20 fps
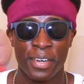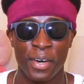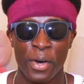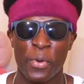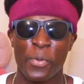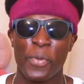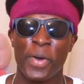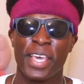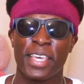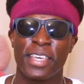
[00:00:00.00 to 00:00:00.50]

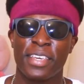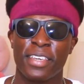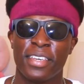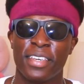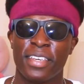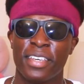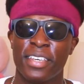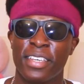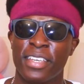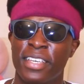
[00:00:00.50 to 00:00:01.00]
Oh wait,
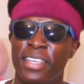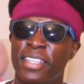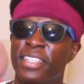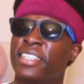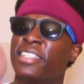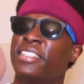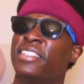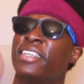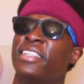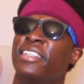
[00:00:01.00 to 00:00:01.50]
it
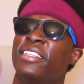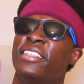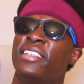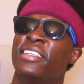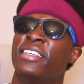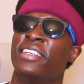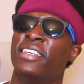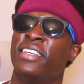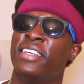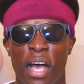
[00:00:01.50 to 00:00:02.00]
isn't.
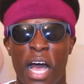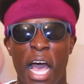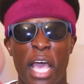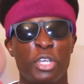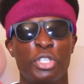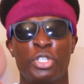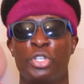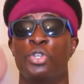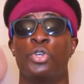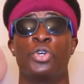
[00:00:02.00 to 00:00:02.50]
I
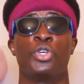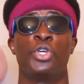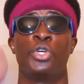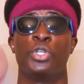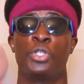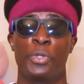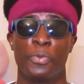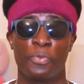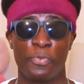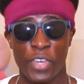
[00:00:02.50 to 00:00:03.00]
used to do
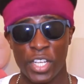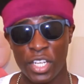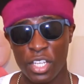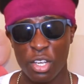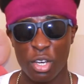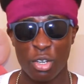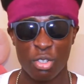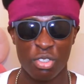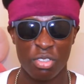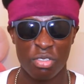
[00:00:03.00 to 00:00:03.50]
YouTube
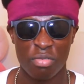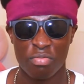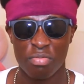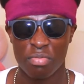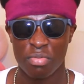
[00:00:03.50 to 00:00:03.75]
videos.